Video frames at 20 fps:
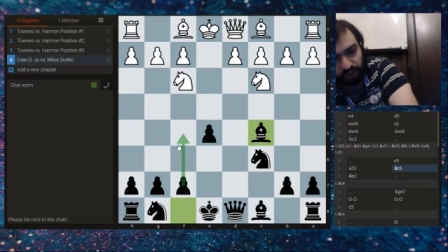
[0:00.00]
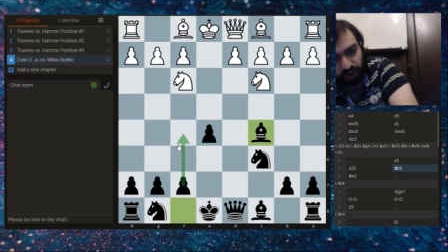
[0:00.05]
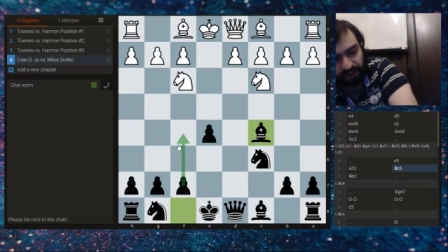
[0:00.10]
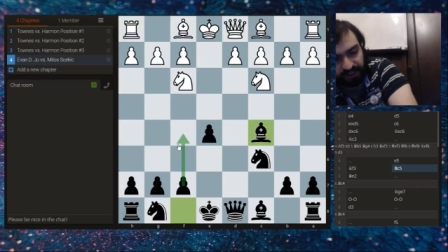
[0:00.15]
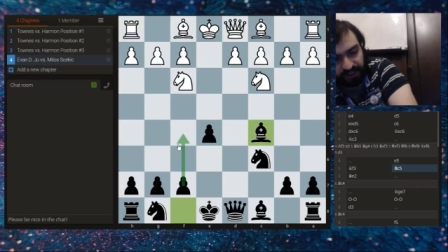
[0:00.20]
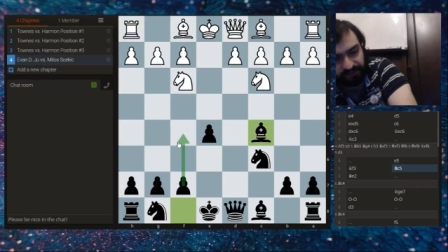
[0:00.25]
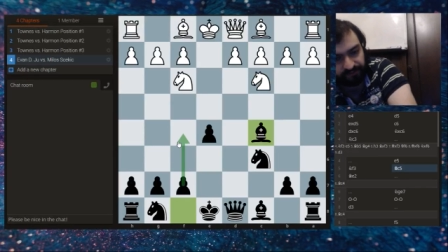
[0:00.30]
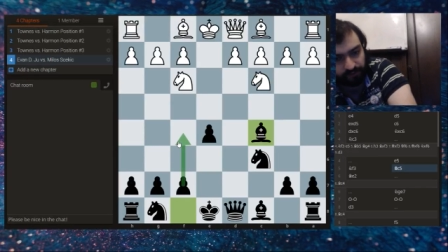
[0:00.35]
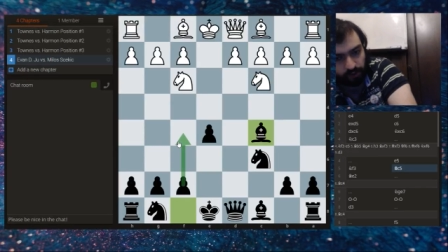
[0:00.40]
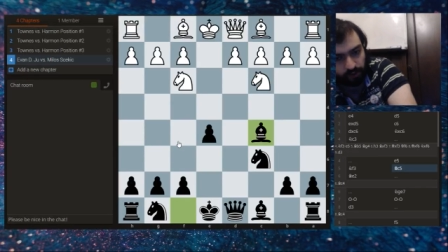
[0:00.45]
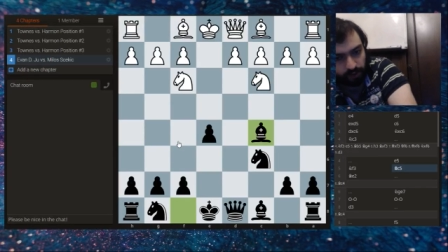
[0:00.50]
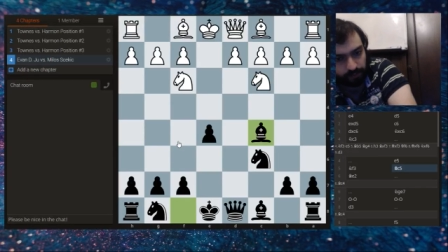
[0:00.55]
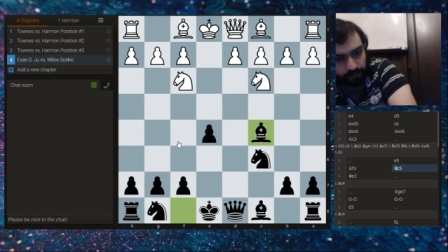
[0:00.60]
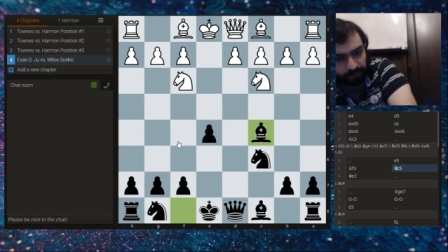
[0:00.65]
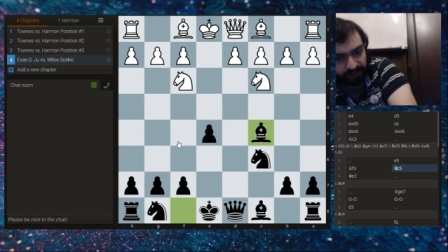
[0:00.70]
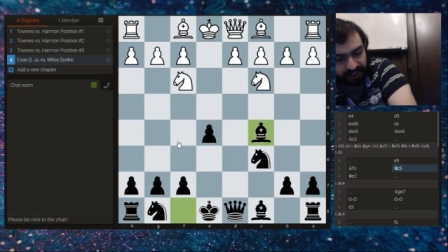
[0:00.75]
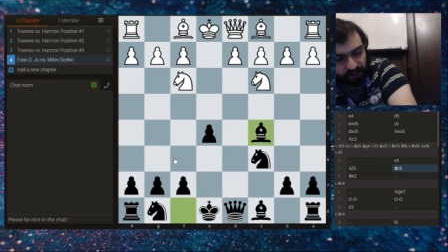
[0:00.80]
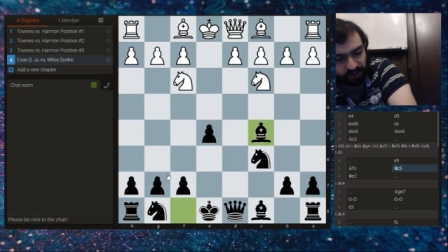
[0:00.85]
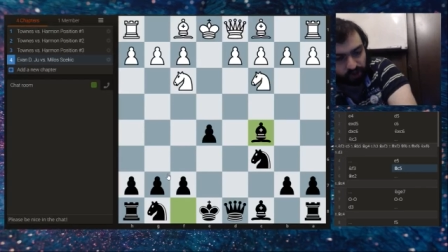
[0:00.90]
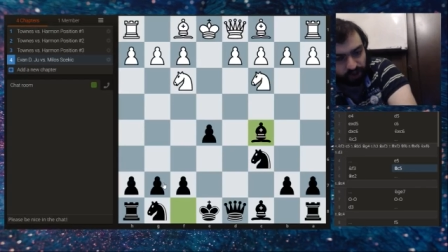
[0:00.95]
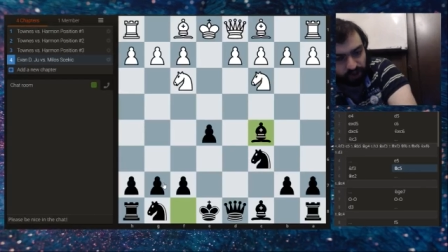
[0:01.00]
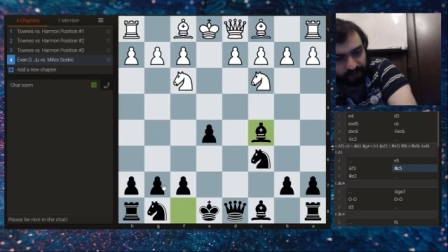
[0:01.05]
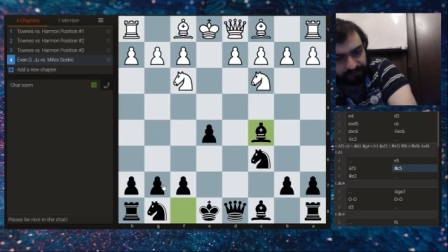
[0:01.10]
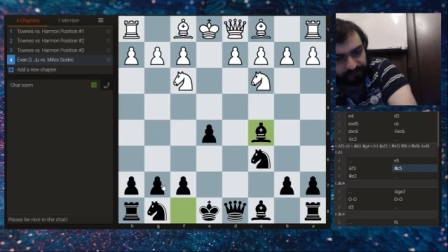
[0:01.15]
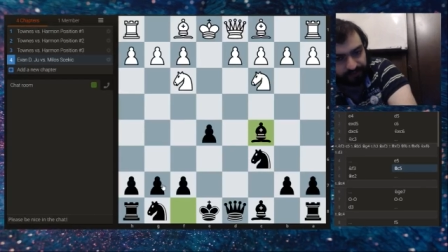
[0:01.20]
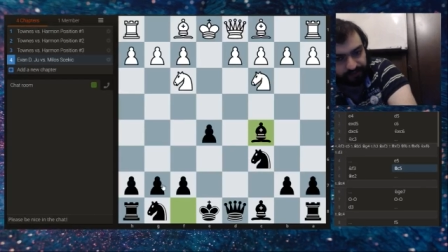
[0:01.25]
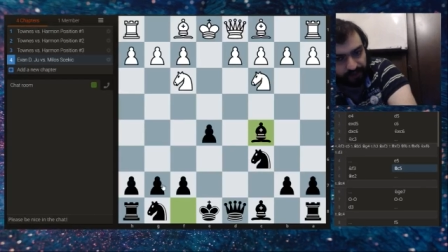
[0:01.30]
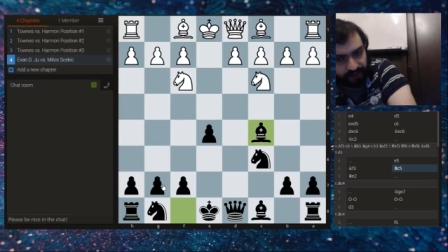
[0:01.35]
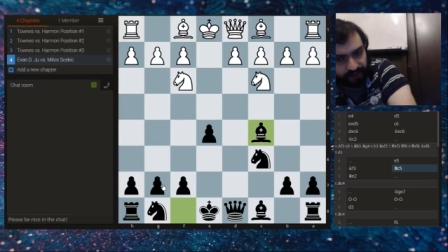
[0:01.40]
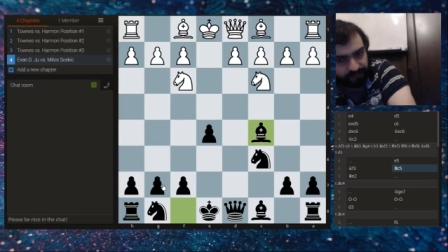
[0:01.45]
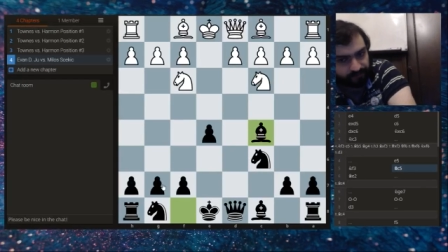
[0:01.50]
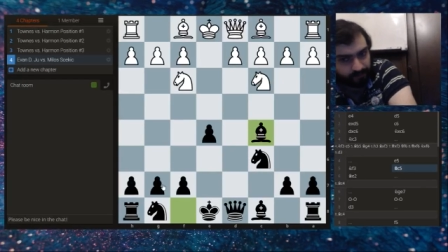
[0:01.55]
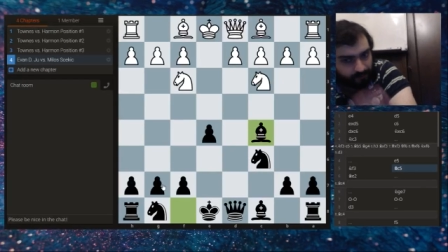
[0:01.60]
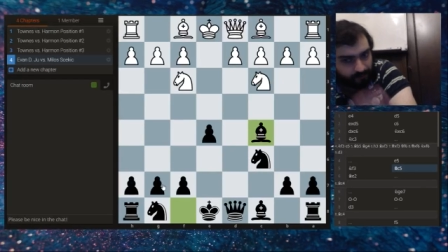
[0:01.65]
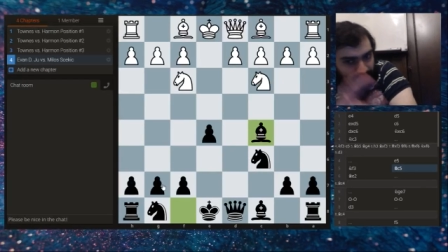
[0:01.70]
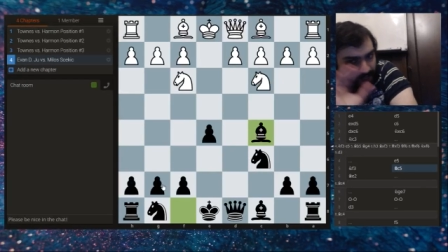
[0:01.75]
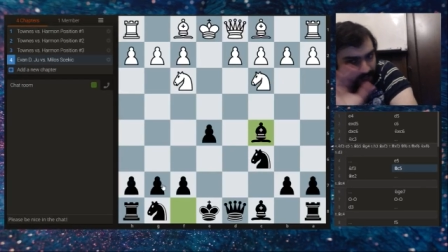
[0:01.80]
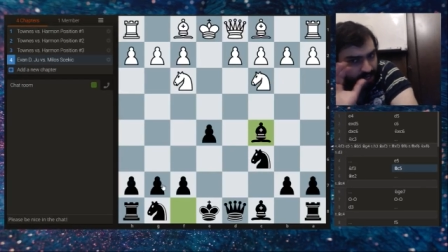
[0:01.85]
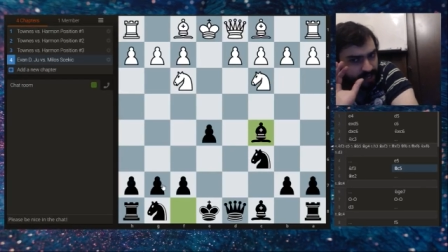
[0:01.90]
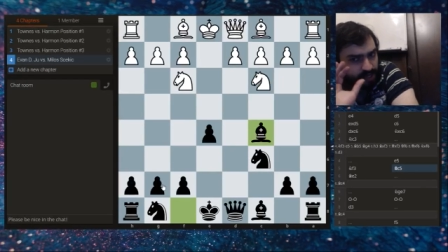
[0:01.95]
e4, potential f5.
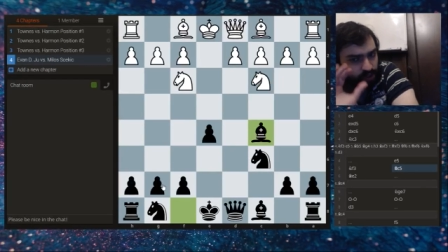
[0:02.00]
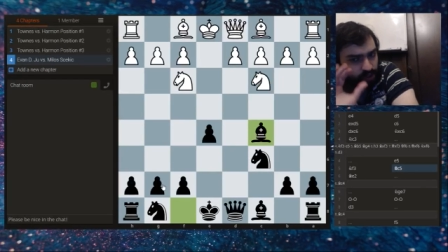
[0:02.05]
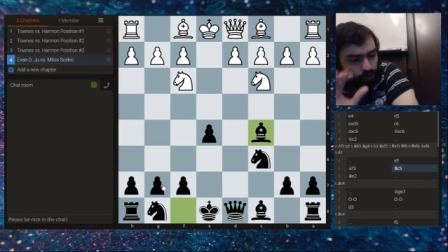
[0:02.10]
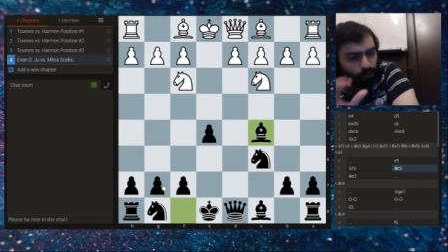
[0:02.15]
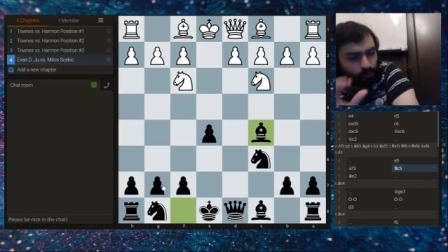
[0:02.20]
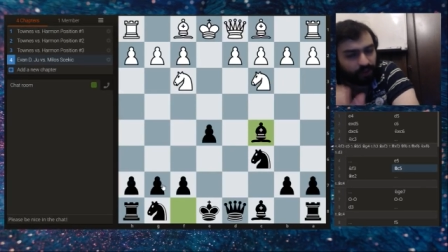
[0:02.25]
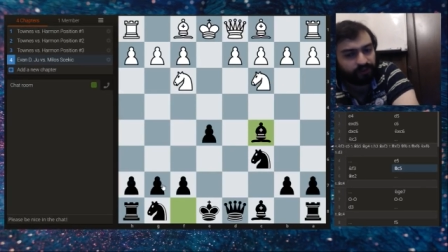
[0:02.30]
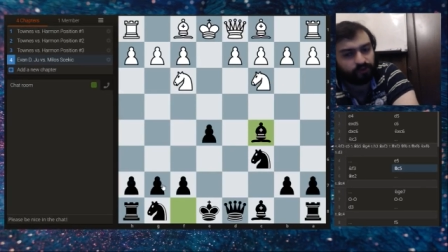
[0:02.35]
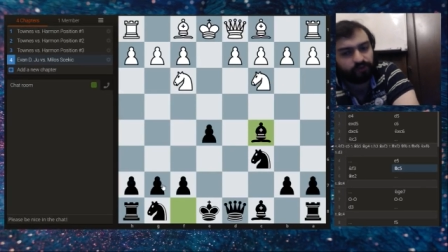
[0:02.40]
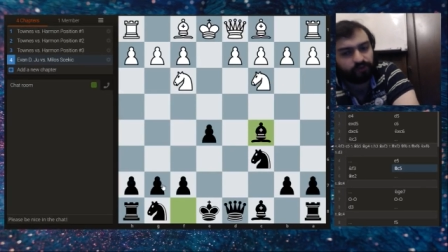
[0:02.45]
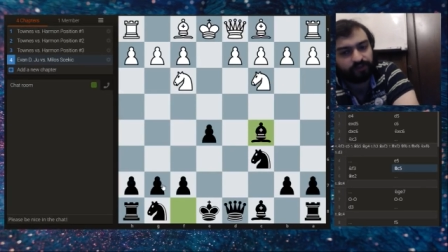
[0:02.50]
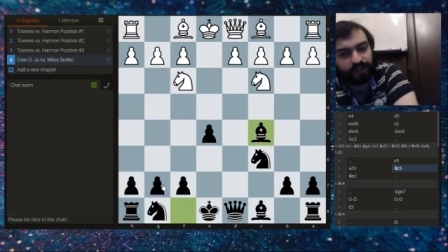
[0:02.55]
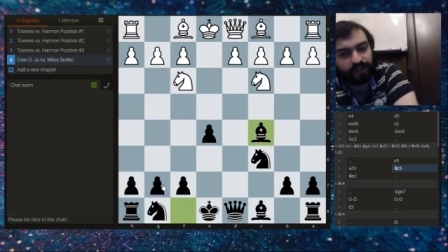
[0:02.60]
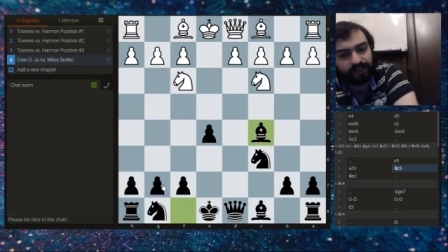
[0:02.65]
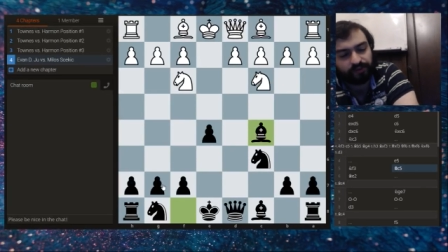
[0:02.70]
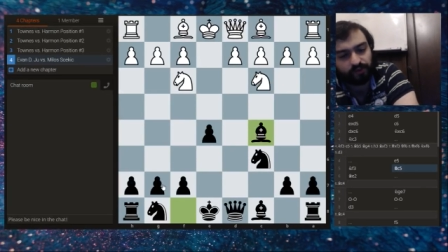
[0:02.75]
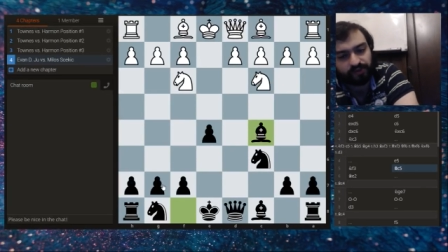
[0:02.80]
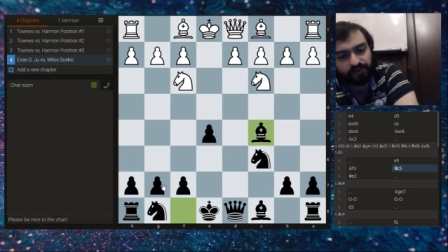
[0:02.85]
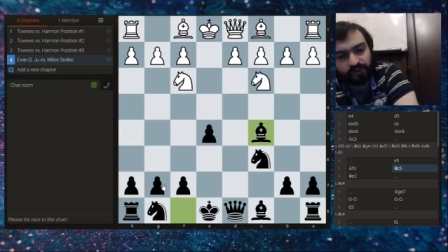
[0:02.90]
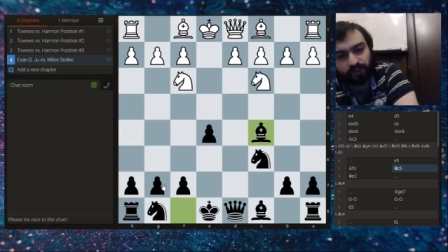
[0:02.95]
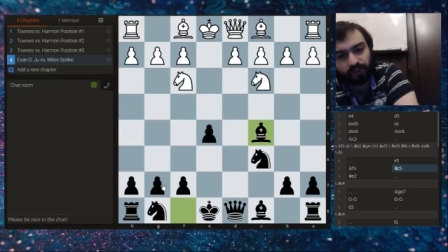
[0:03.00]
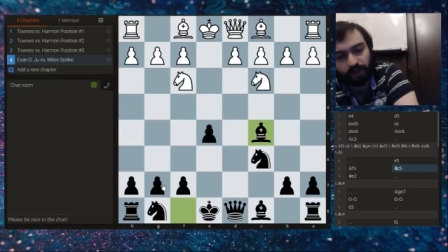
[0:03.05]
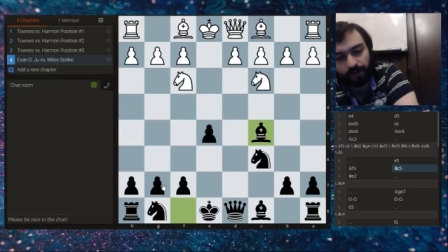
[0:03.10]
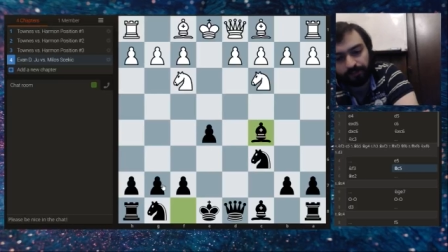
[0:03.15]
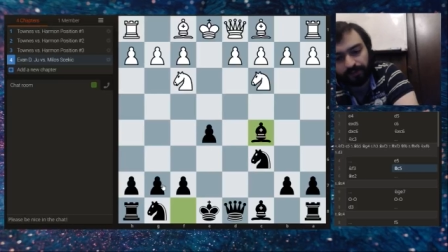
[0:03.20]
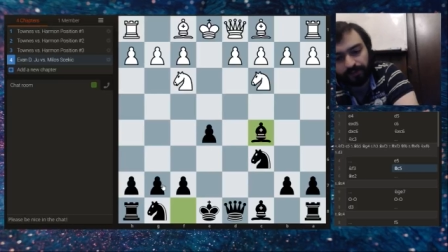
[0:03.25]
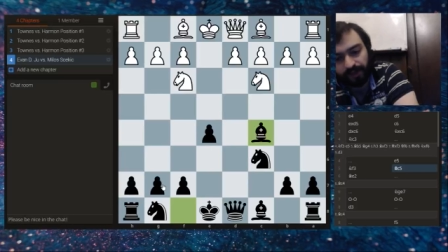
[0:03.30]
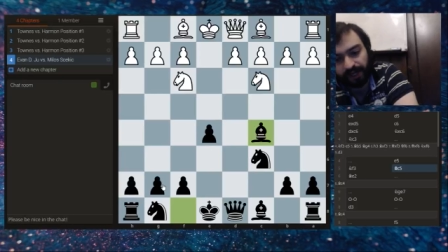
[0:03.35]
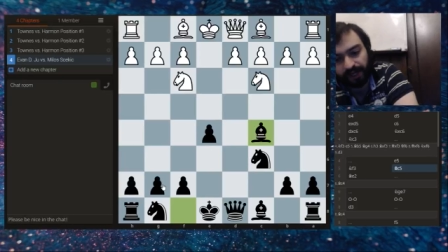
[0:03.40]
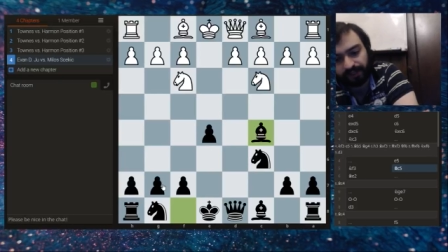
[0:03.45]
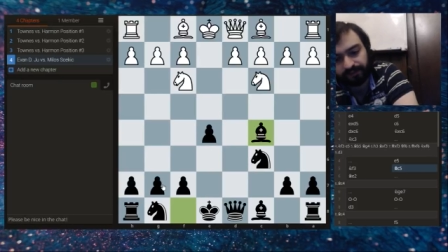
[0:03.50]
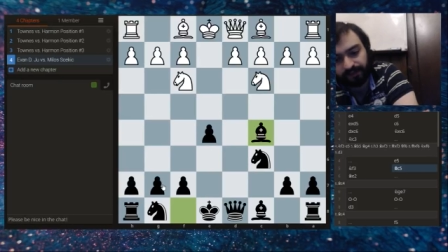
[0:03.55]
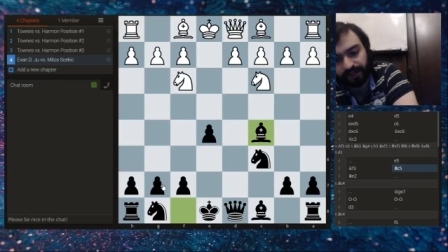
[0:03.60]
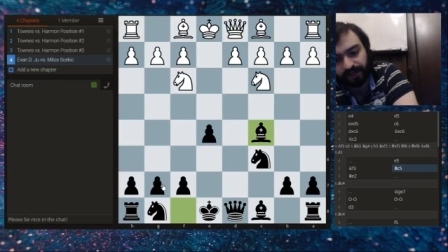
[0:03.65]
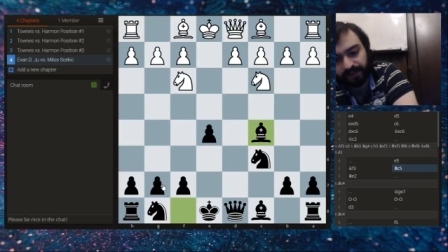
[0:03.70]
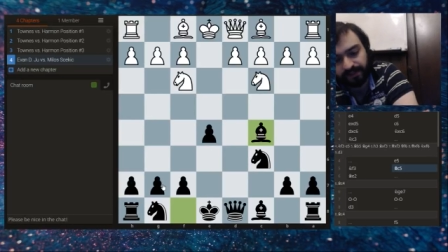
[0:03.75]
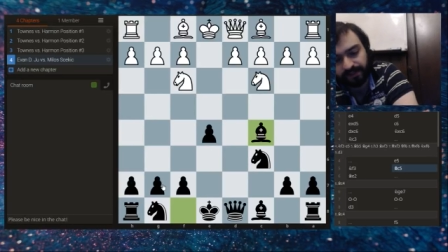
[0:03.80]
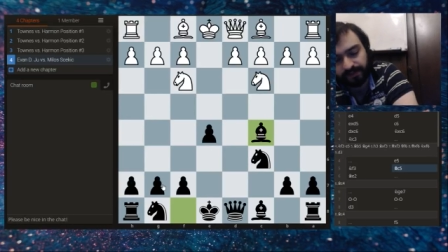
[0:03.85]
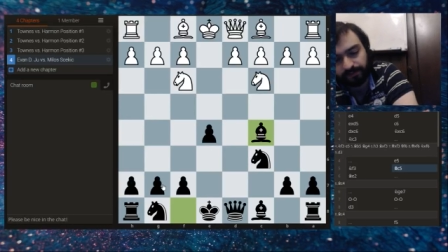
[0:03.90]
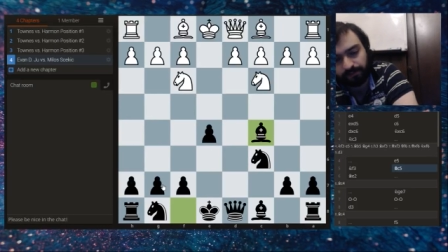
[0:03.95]
You want to try to stop that
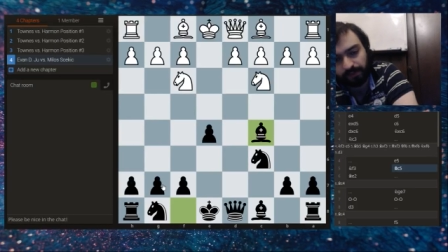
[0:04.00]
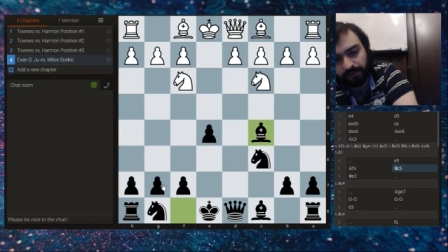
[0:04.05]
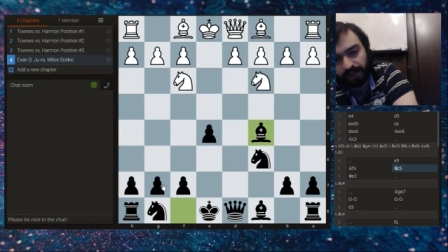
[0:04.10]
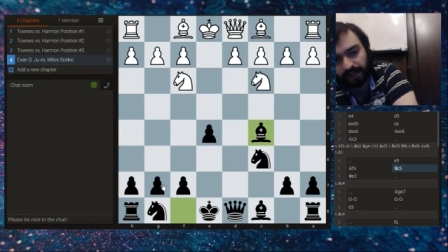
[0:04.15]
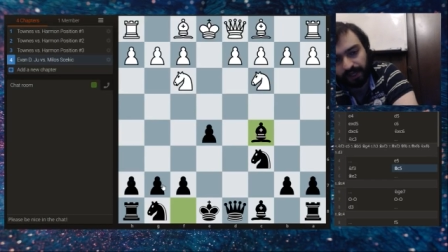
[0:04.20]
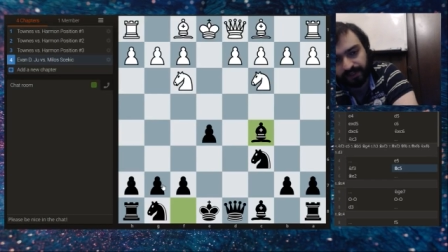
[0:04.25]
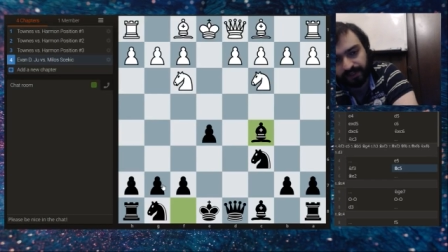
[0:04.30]
as